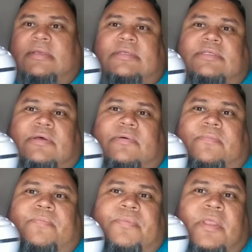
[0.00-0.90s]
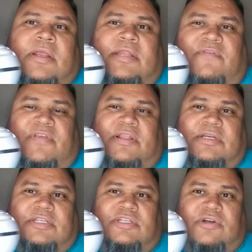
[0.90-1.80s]
So definitely
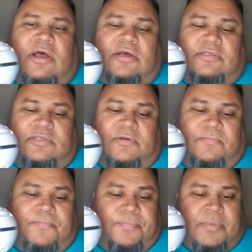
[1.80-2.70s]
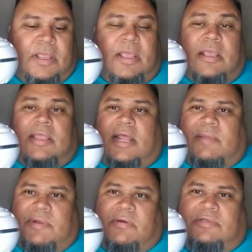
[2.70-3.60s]
looking strong. So yeah,
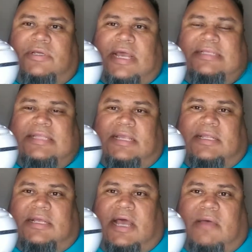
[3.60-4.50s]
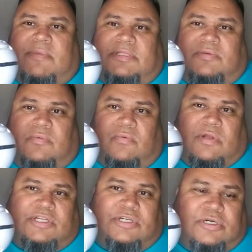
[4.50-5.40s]
let me know what you guys think in the comments.
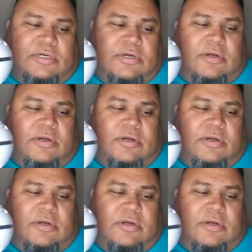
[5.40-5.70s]
What's your